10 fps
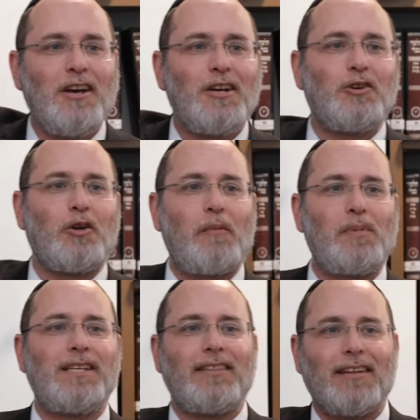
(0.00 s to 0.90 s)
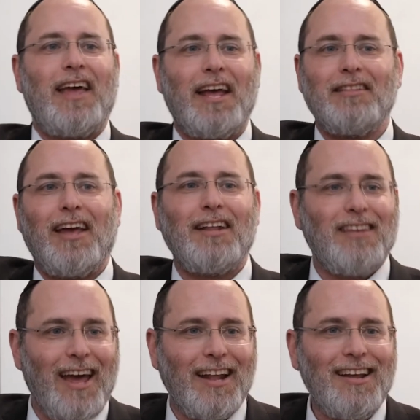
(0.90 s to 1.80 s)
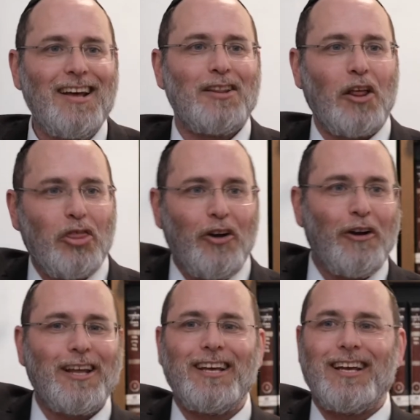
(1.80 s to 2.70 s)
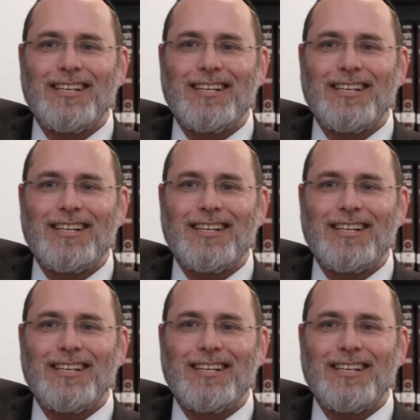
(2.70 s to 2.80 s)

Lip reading: So to represent the 10, 10, 10, the 30